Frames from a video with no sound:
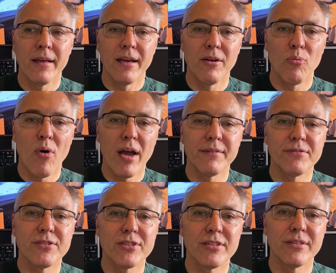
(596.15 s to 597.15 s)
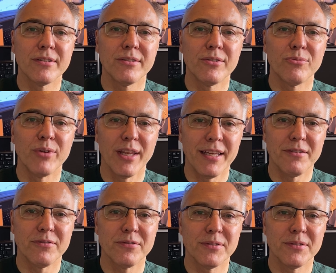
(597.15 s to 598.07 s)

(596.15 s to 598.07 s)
wife's relief.